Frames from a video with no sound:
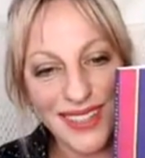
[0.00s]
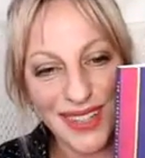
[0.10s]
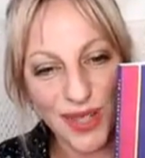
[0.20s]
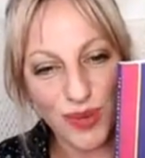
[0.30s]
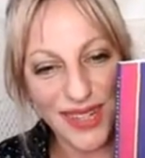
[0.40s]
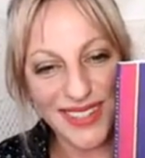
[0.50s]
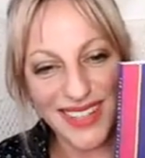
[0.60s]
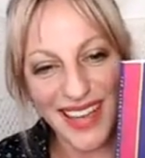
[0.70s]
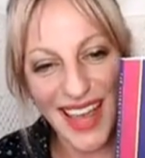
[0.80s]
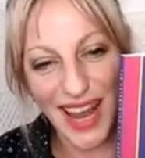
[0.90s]
So this one
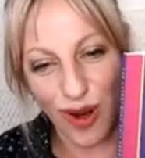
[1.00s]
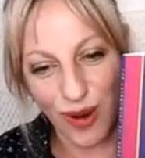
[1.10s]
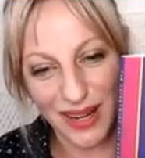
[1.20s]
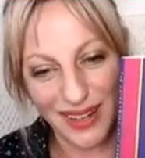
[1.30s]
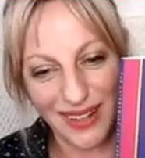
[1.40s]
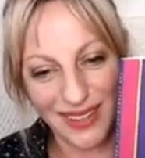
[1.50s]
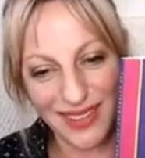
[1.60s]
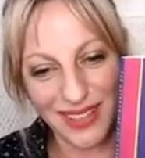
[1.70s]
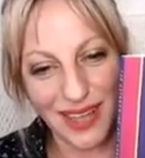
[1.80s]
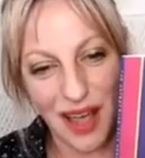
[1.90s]
is the
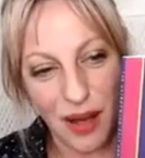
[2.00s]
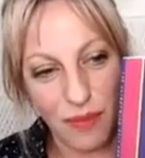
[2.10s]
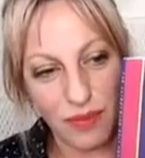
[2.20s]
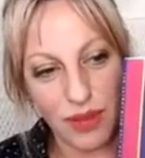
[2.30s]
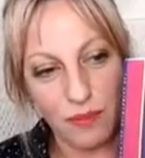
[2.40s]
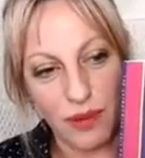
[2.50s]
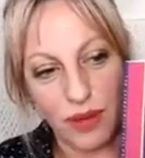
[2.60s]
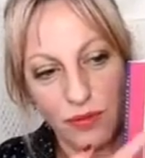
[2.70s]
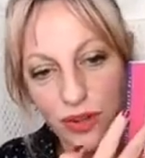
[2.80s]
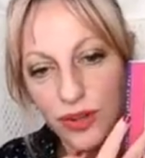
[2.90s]
Aries, with
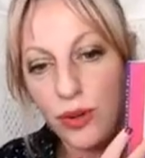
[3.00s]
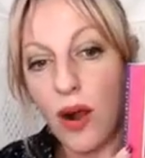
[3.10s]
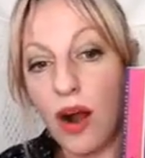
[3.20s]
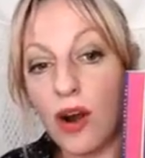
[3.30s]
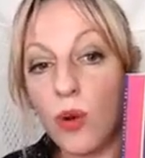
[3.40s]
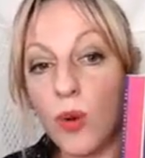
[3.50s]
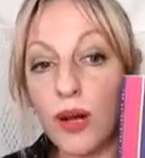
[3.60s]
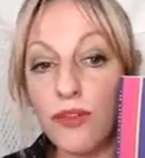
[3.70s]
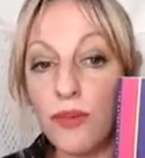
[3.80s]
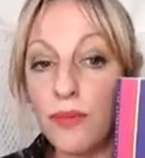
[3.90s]
beautiful new
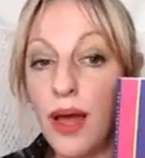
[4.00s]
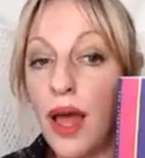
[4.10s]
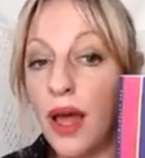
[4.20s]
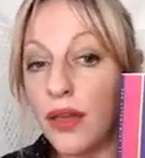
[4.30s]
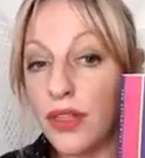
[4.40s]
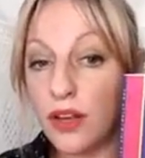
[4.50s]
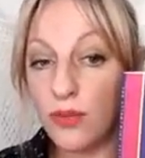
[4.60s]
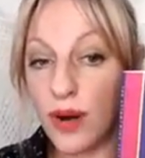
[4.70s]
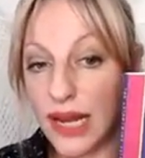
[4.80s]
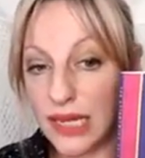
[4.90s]
artwork from the
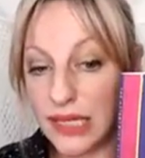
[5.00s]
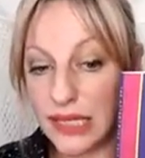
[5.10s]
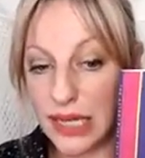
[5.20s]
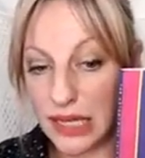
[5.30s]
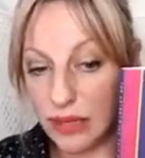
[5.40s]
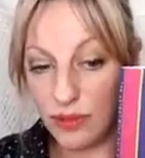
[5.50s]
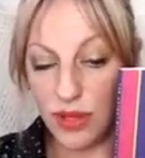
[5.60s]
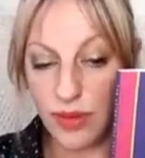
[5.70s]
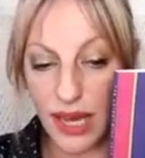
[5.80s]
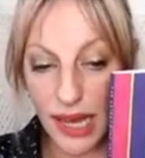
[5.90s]
Grand
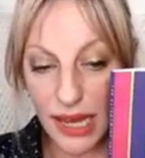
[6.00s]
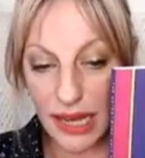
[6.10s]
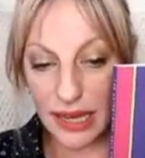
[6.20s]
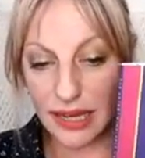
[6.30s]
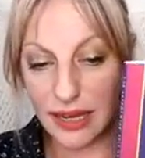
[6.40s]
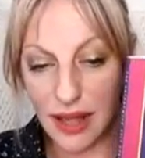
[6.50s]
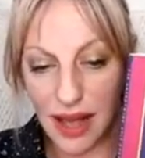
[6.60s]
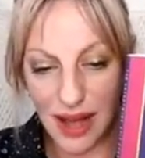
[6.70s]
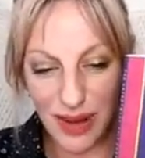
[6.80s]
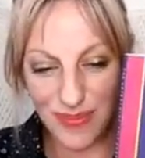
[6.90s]
Dame
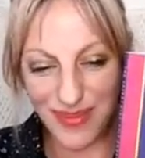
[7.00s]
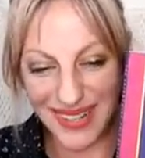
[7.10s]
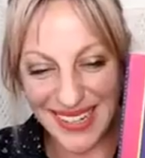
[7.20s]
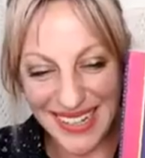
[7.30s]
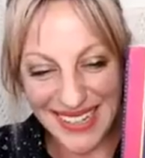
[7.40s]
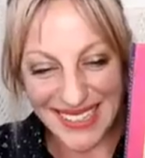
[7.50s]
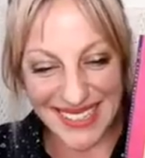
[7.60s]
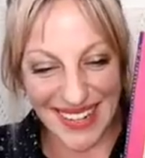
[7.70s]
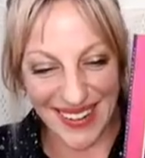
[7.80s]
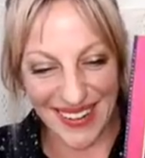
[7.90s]
UK. Oh,
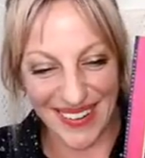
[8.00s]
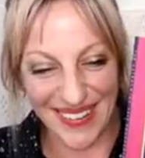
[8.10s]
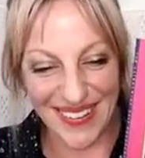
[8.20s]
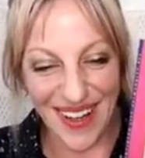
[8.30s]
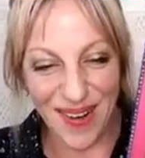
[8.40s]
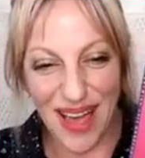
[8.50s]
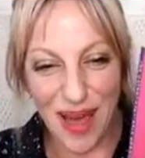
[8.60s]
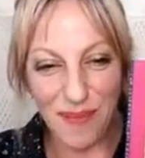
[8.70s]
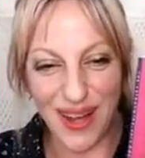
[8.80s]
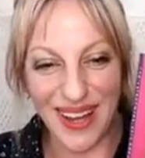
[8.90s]

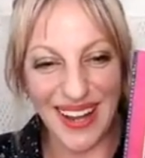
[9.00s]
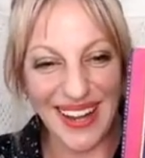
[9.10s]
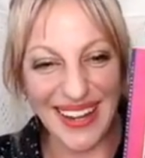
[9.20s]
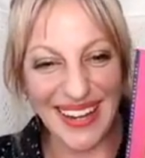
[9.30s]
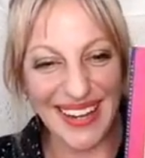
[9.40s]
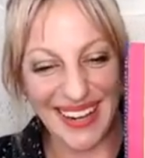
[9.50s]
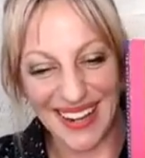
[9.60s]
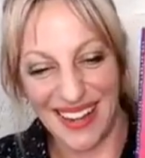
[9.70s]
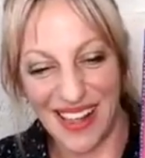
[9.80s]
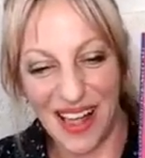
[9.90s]
Emma,
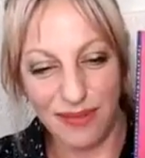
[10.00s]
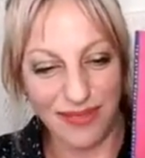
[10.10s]
hi.